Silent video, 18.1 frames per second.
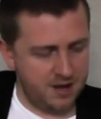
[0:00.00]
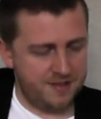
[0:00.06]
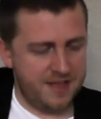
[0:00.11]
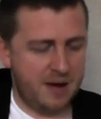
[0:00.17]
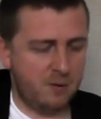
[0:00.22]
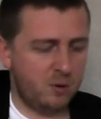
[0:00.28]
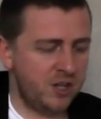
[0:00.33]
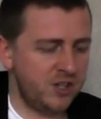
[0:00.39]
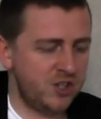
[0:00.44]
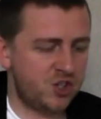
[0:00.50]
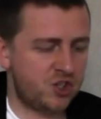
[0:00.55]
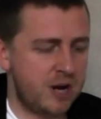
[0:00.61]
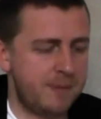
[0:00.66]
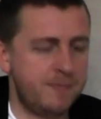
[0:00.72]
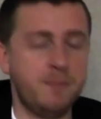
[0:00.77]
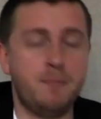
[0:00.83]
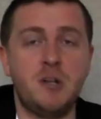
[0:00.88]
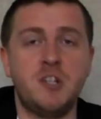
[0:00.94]
That one,
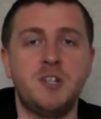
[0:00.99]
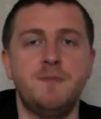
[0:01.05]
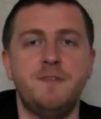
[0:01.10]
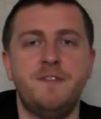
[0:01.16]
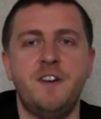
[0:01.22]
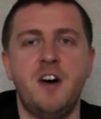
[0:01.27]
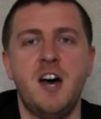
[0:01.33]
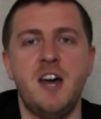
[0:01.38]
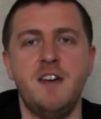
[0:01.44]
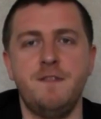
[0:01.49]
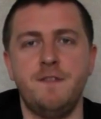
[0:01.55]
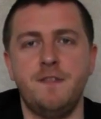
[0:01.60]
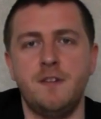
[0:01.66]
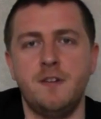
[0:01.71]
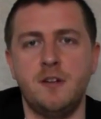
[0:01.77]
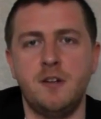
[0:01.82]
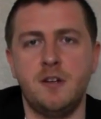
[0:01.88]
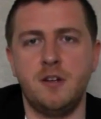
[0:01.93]
strum the bottom 5.
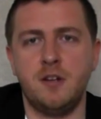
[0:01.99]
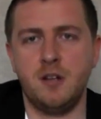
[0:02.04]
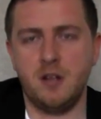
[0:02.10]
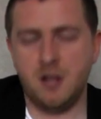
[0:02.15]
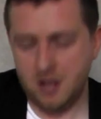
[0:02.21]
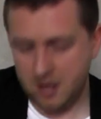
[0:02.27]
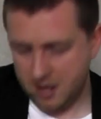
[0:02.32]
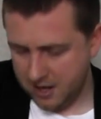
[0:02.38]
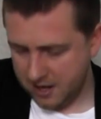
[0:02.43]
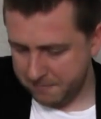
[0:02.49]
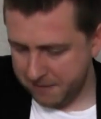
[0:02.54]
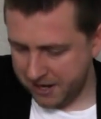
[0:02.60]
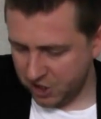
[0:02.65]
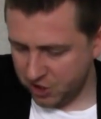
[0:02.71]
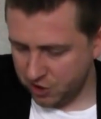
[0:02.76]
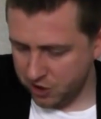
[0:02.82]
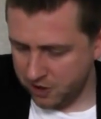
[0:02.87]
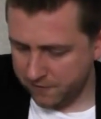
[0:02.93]

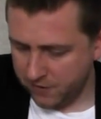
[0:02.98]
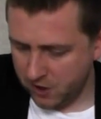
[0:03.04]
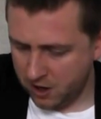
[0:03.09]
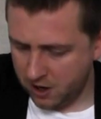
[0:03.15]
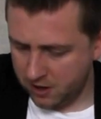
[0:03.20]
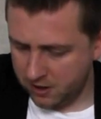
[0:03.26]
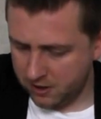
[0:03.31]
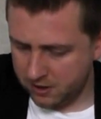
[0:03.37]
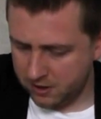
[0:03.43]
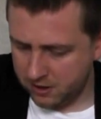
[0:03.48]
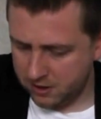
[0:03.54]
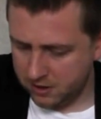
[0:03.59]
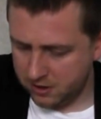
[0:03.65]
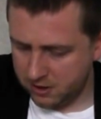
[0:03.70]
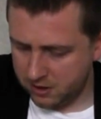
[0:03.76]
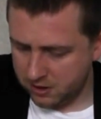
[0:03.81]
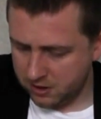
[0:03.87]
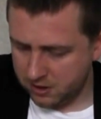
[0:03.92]
Make sure you've got
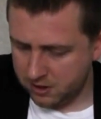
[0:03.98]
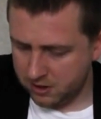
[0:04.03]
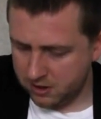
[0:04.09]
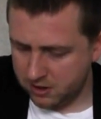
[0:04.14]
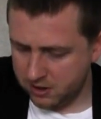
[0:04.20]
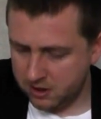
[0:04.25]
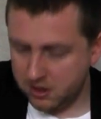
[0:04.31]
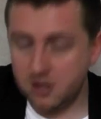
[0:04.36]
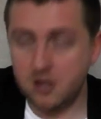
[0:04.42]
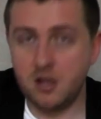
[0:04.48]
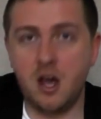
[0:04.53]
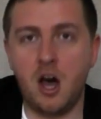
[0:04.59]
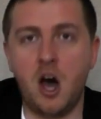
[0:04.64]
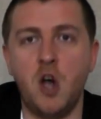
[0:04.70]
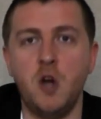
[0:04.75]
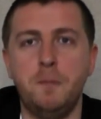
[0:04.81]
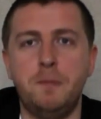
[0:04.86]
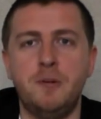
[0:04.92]

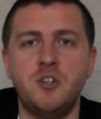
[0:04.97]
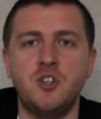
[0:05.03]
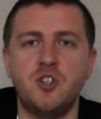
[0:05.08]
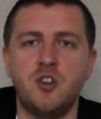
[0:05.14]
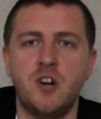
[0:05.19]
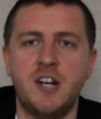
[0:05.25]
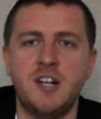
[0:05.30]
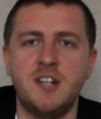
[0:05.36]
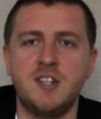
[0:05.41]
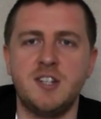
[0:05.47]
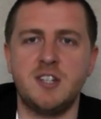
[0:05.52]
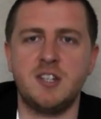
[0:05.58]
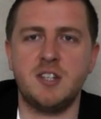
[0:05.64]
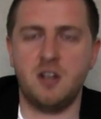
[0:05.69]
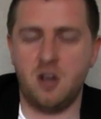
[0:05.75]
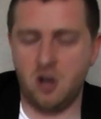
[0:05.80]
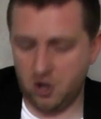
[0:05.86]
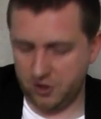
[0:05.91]
open strings
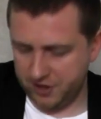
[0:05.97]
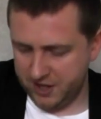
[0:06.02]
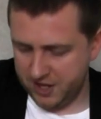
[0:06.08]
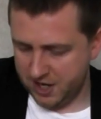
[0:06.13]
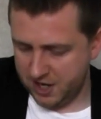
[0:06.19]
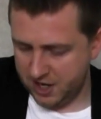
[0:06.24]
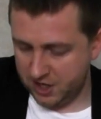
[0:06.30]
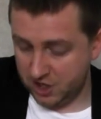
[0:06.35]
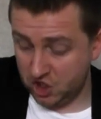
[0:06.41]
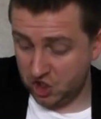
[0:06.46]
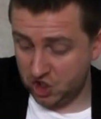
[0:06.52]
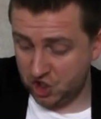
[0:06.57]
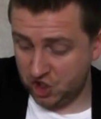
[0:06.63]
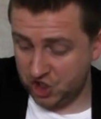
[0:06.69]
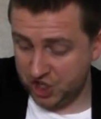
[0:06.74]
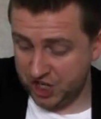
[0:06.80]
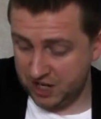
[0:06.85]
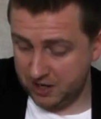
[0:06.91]
on the
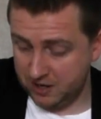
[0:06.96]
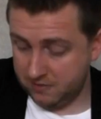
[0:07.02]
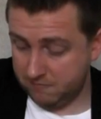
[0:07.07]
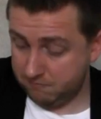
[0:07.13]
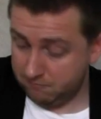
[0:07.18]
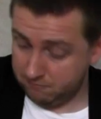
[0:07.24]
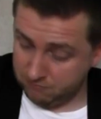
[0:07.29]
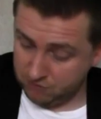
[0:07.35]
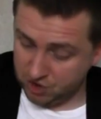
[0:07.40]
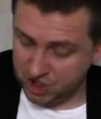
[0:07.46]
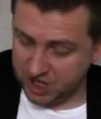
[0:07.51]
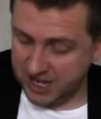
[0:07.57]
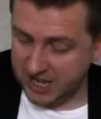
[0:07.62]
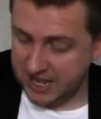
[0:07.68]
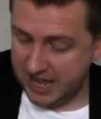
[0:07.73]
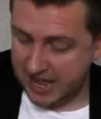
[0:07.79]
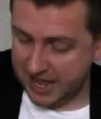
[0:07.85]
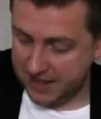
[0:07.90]

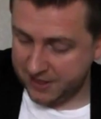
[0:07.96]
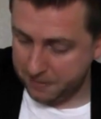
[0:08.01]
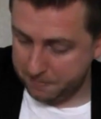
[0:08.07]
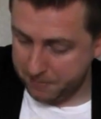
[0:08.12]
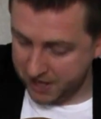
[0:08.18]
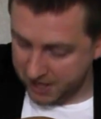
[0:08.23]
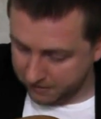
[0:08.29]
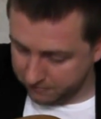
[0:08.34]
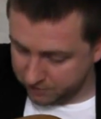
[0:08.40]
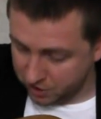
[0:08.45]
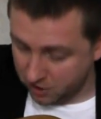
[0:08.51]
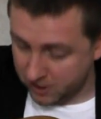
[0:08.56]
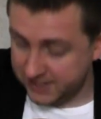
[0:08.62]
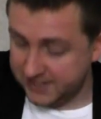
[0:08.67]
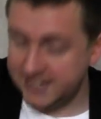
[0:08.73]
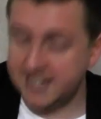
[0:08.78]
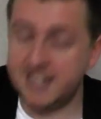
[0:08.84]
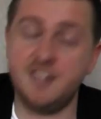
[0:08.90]
G and the B,
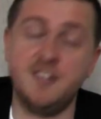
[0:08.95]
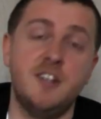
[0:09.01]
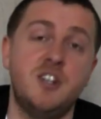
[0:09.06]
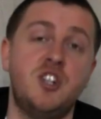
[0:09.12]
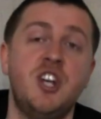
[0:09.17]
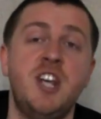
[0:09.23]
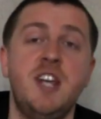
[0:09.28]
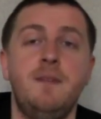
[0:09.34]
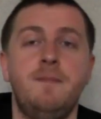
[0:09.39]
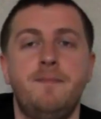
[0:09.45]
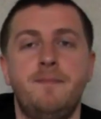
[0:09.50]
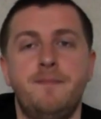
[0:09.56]
sorry, D and the G.